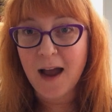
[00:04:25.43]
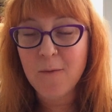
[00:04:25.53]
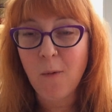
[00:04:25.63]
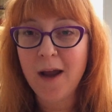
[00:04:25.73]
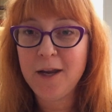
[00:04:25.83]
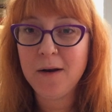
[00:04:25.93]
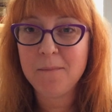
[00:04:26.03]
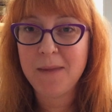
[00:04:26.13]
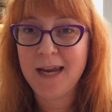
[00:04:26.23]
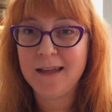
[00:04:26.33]
I want you to
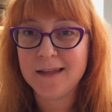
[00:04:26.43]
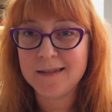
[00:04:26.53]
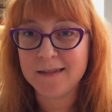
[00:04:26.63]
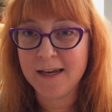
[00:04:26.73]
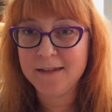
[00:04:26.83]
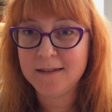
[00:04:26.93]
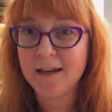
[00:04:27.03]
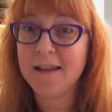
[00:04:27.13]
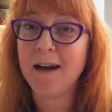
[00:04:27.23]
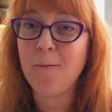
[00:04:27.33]
make this list
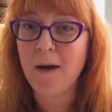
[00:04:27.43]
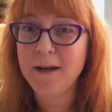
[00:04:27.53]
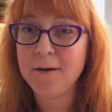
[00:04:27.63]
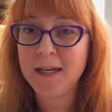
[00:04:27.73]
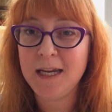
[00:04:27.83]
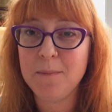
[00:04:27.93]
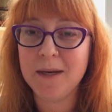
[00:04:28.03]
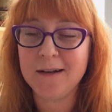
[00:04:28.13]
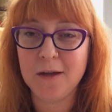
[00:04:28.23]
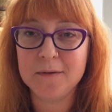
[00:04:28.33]
and then I want you to keep
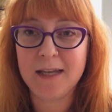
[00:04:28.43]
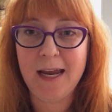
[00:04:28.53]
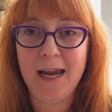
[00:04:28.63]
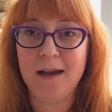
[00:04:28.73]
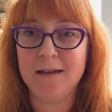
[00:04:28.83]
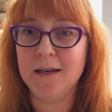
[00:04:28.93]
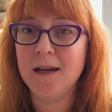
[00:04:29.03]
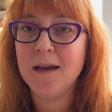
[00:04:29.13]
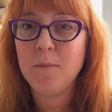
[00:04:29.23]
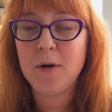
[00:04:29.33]
it close at hand.
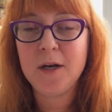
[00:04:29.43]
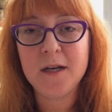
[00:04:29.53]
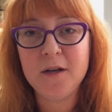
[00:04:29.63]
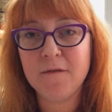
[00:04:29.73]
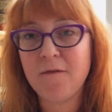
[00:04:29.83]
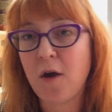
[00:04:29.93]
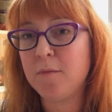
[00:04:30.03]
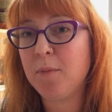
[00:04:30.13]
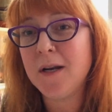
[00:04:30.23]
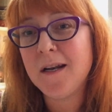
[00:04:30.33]
Put it in your
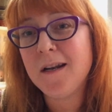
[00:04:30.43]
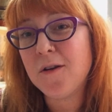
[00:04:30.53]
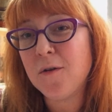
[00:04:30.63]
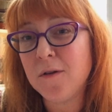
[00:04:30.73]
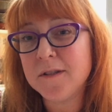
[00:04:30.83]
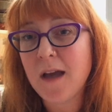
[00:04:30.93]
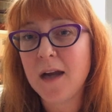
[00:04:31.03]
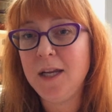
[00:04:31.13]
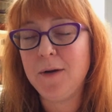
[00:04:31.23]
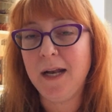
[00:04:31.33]
phone, put it in a Google
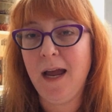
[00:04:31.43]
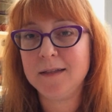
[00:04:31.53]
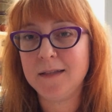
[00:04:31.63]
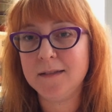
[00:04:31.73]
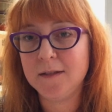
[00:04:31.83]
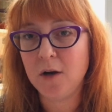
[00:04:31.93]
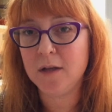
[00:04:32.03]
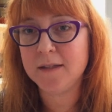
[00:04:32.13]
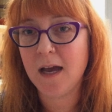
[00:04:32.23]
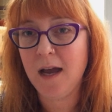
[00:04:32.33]
Doc, you can access it
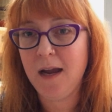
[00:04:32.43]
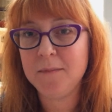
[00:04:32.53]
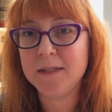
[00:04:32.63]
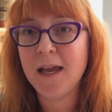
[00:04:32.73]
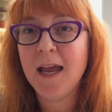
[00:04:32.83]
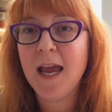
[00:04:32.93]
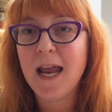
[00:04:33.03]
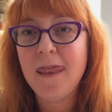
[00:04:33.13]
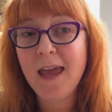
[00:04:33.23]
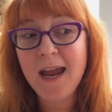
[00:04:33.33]
all times.
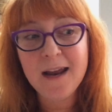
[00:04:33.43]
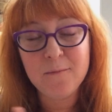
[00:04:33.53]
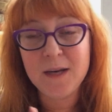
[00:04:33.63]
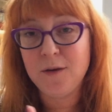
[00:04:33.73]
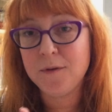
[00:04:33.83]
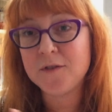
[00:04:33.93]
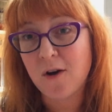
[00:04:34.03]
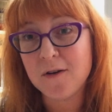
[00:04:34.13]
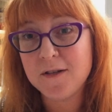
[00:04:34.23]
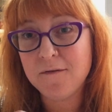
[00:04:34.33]
And then when you
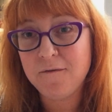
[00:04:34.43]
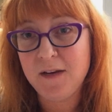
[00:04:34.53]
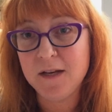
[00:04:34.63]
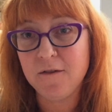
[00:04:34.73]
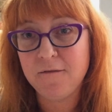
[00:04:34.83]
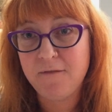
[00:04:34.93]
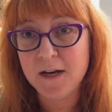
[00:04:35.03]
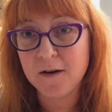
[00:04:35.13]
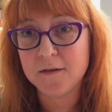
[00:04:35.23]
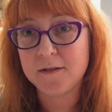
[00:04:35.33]
start to feel
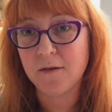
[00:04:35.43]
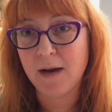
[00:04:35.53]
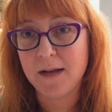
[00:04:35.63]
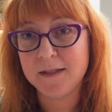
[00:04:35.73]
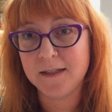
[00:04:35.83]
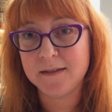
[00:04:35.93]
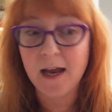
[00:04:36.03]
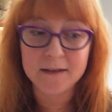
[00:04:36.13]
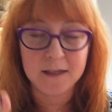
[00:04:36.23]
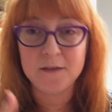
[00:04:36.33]
fears around
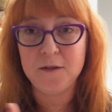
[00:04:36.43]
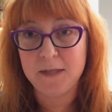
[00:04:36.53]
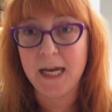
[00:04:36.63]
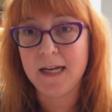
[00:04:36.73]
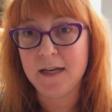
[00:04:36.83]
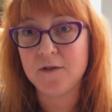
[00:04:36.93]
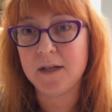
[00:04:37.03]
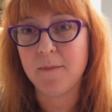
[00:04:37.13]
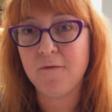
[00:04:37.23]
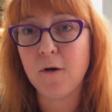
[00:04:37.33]
success as you take each
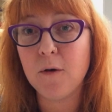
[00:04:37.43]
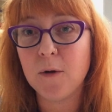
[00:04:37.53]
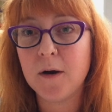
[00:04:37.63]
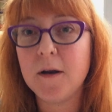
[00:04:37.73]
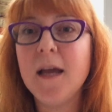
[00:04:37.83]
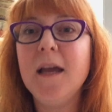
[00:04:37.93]
step forward,